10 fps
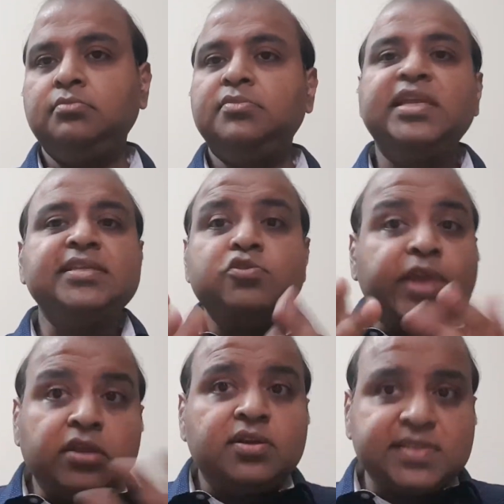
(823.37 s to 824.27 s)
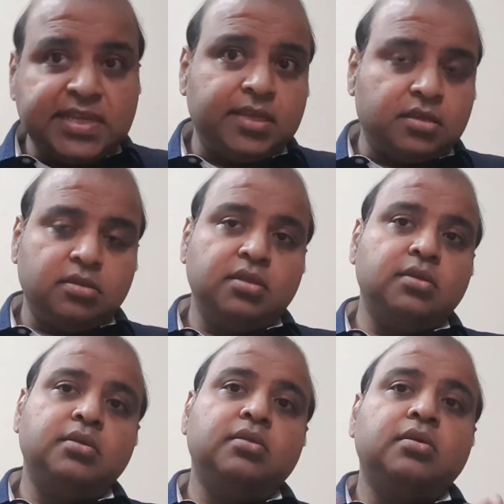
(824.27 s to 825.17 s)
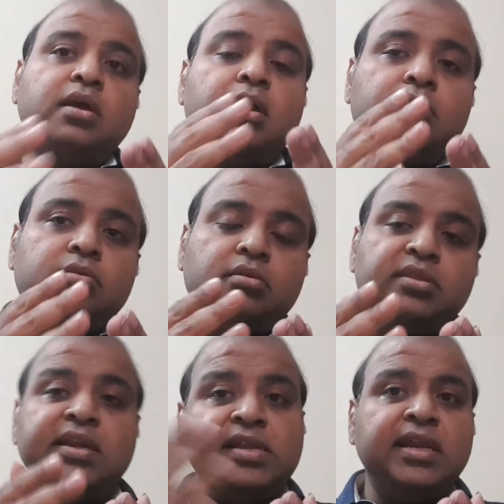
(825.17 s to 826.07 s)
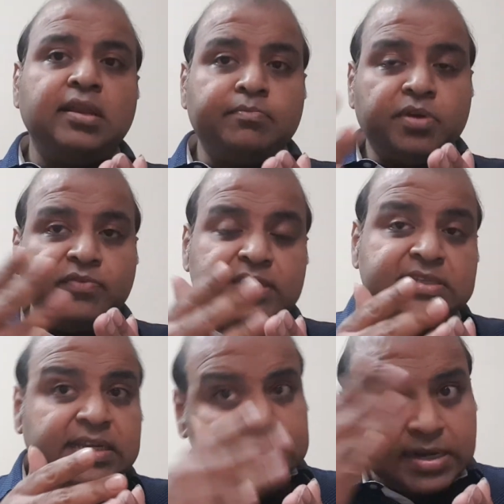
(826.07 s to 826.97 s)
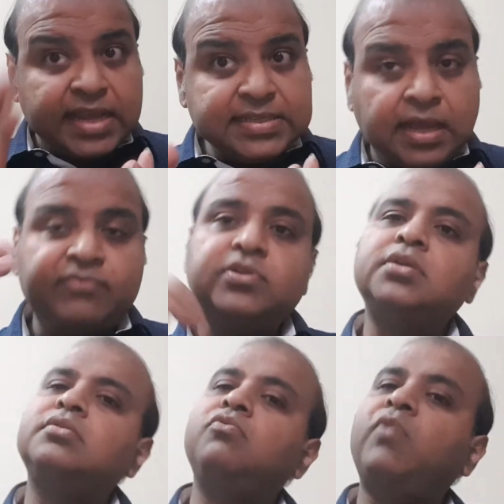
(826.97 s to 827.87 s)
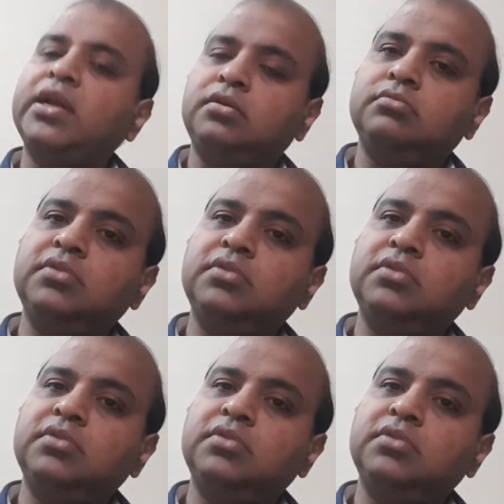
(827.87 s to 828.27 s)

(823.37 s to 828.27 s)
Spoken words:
That is, you cannot say the real number which just lies after 1.